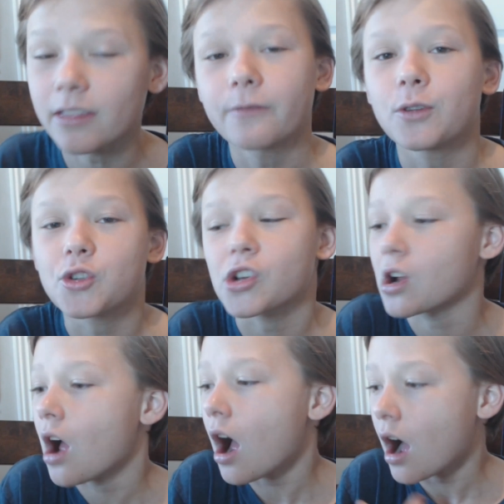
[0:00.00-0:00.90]
the future,
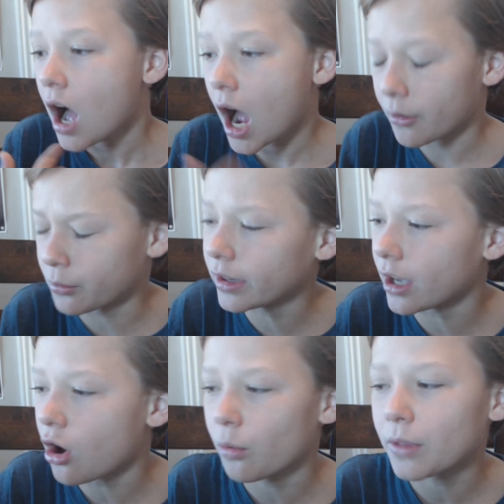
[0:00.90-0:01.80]
I really
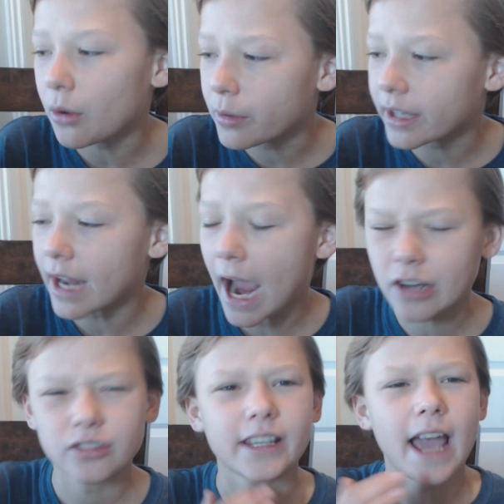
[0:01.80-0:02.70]
hope that we can
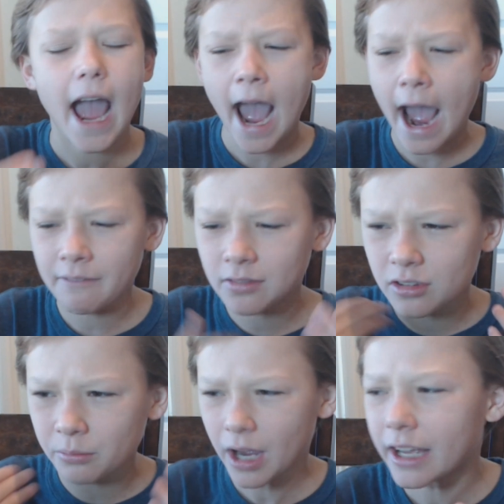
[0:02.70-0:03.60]
actually have
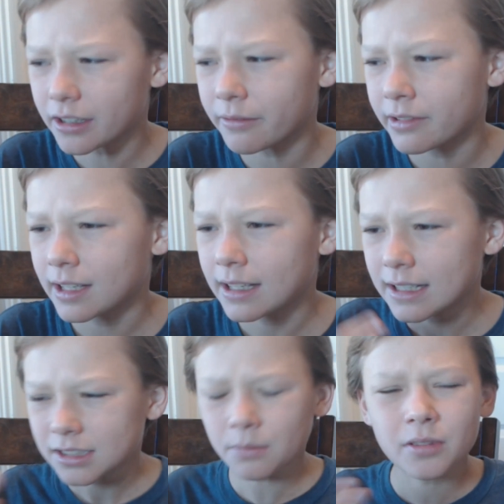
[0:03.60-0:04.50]
some kind of
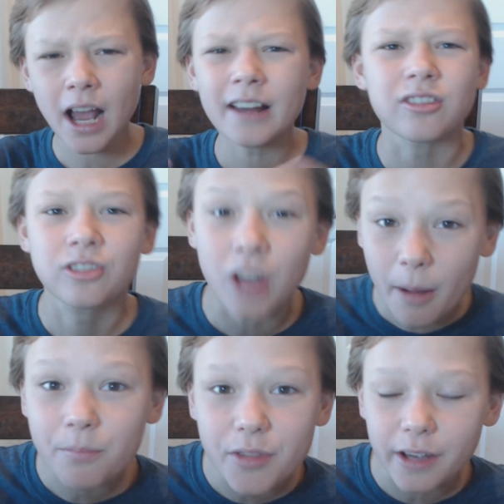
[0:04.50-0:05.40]

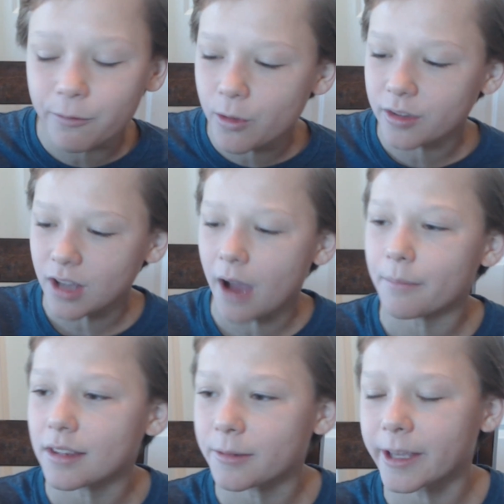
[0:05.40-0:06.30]
something for the
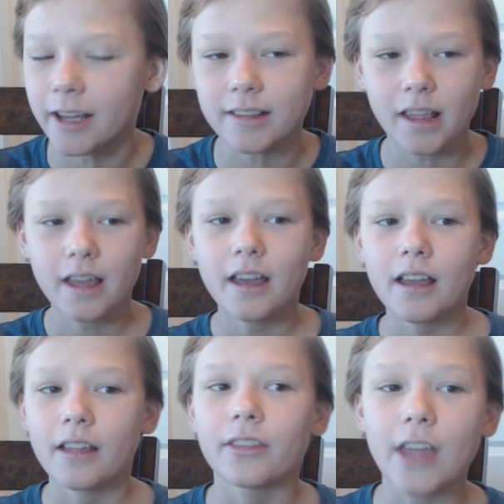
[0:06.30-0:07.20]
zombies, because
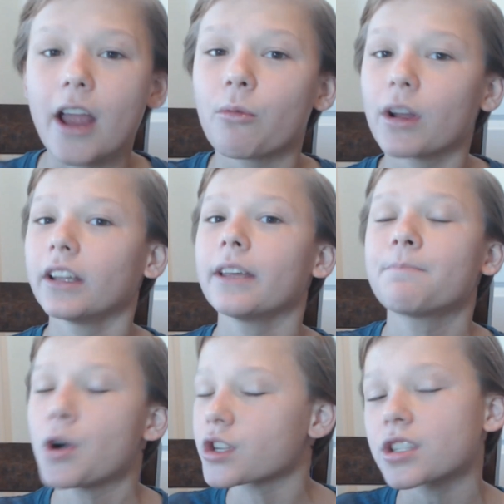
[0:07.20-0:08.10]
they're really
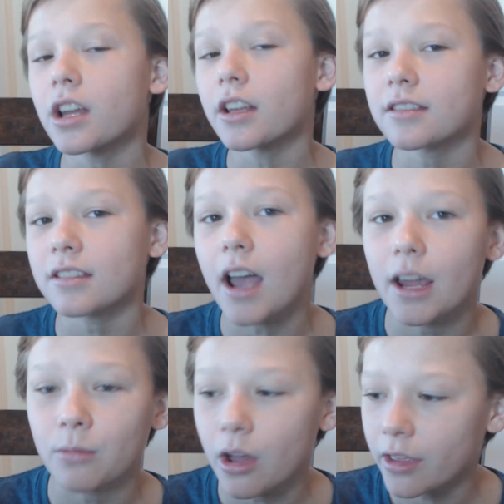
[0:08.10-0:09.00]
pushing us
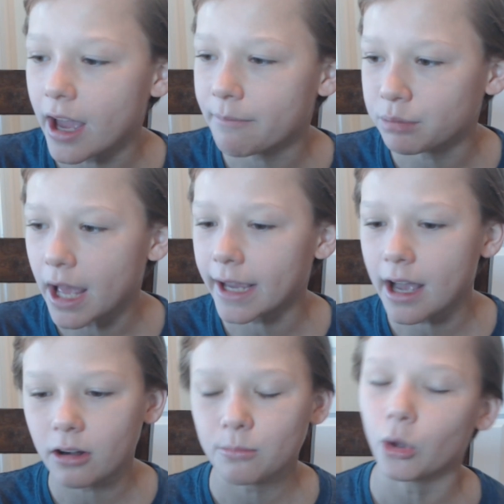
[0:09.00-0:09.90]
aside while they have
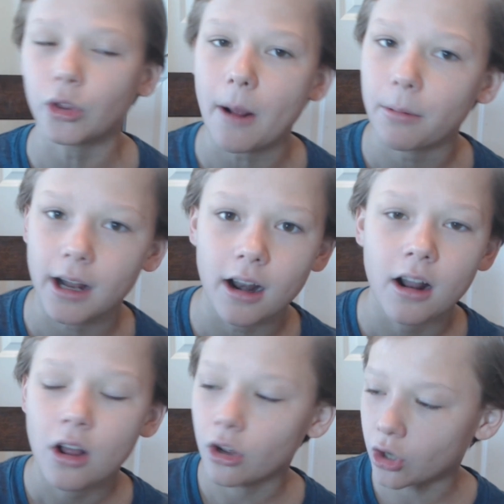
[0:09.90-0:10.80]
Blackout and multiplayer
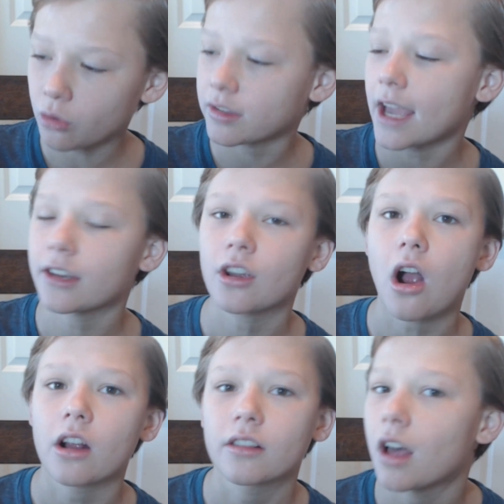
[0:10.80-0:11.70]
go 10
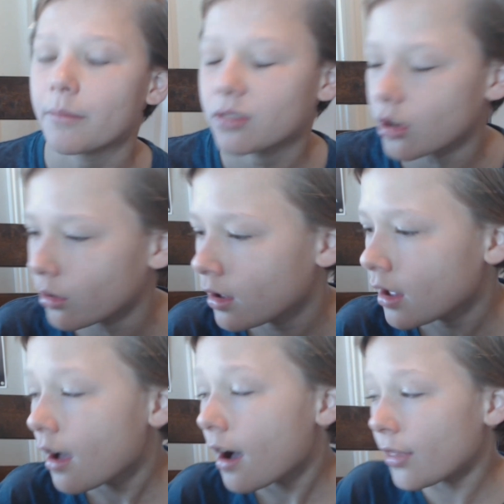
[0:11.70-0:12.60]
yards up. So
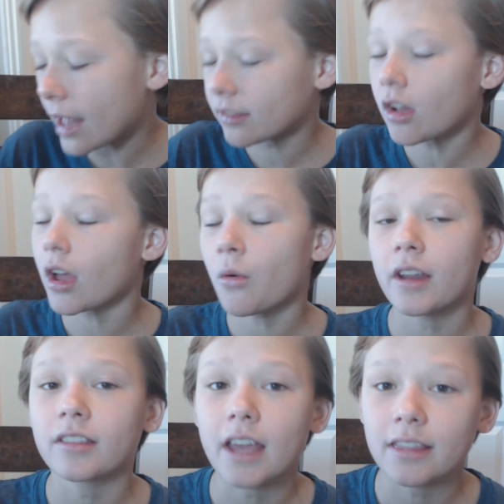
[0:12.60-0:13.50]
that's all I want
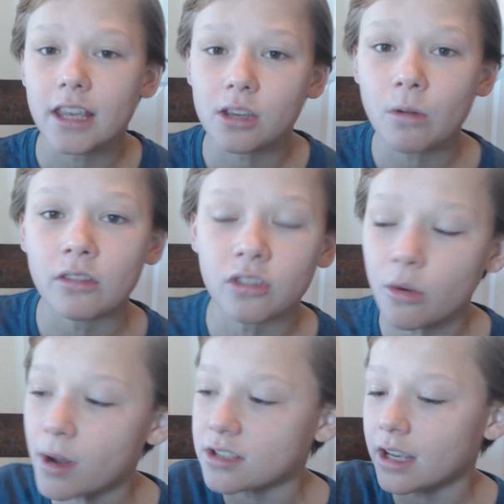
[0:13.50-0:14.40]
to say. Thank you all
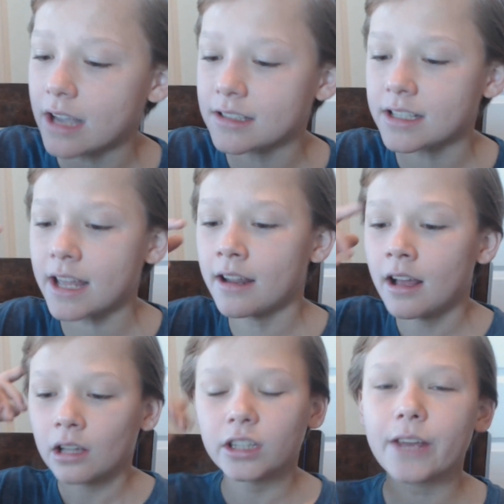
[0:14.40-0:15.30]
so much. Like I said,
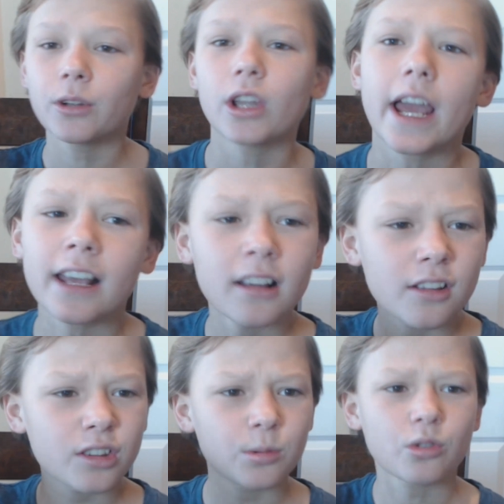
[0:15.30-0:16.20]
leave a like,
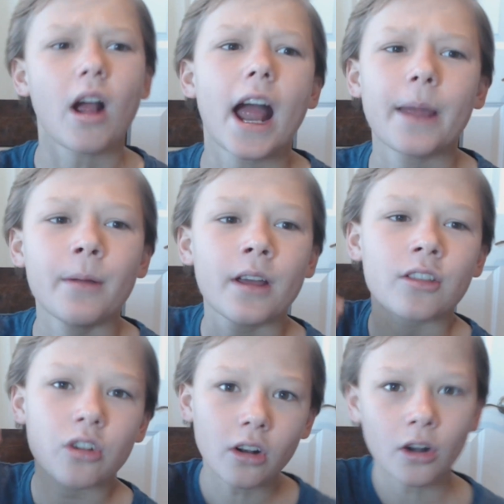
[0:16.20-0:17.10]
subscribe,
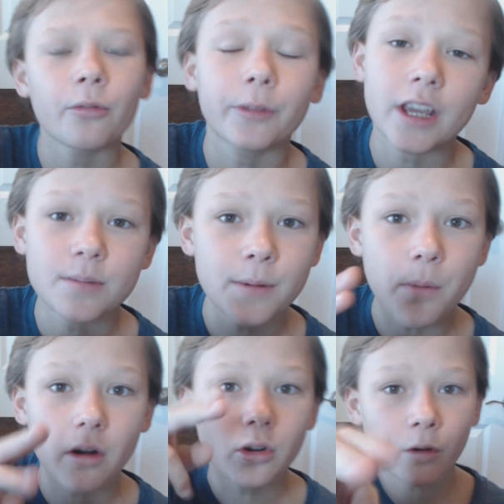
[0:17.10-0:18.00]
turn on notifications, be
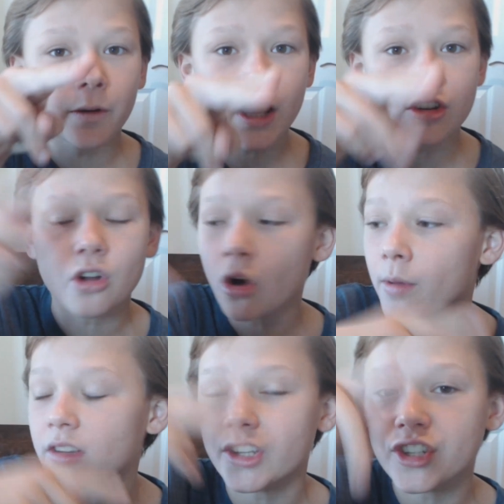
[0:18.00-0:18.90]
part of notification
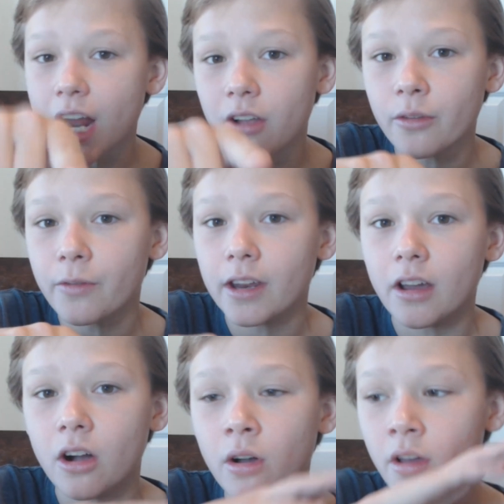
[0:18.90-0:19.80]
homies, and share the
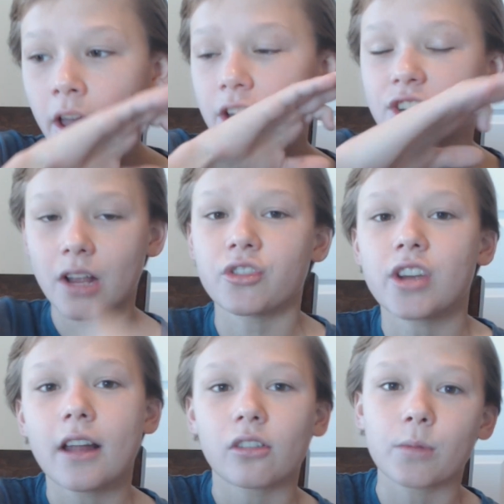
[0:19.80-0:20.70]
video and share the
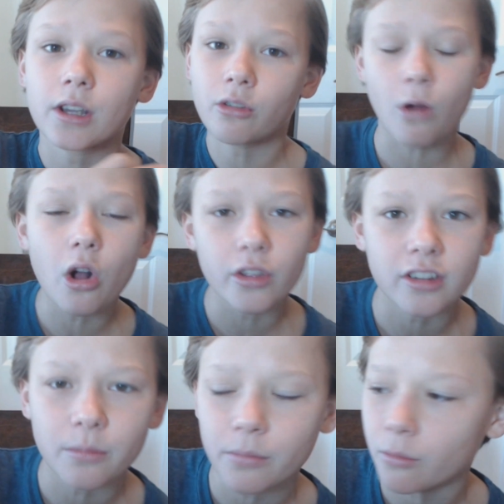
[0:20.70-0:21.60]
channel so we can grow this
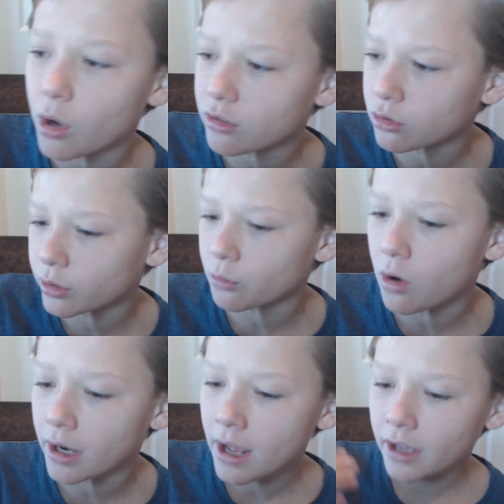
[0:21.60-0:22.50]

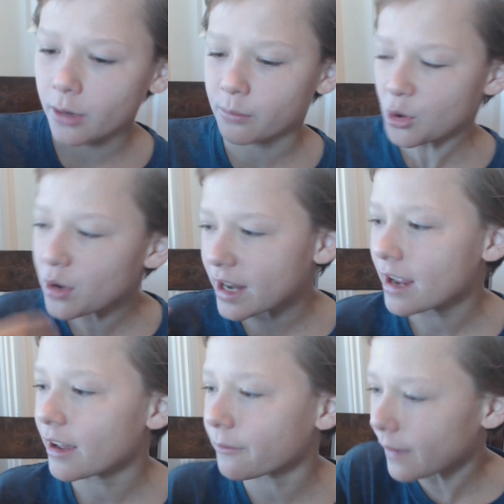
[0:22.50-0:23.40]
1231
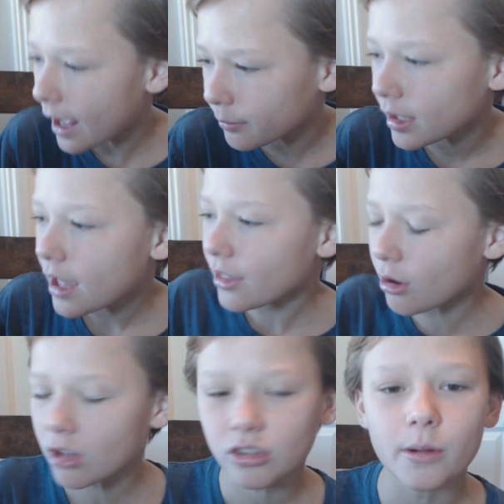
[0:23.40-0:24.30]
community and family. Thank
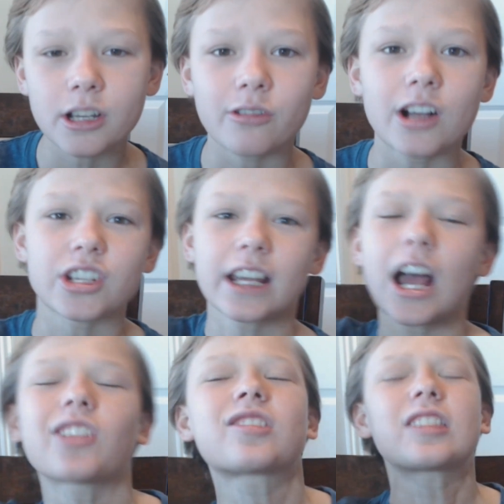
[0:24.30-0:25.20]
you all so much for watching, and
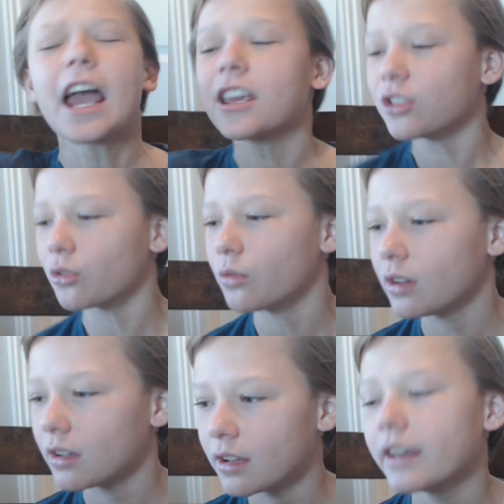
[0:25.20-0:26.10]
I'll see you
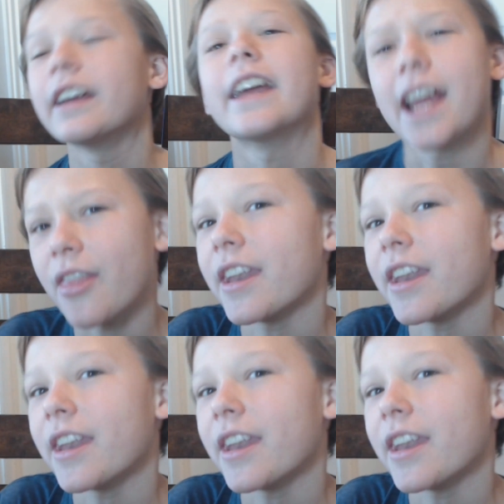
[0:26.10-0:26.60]
in the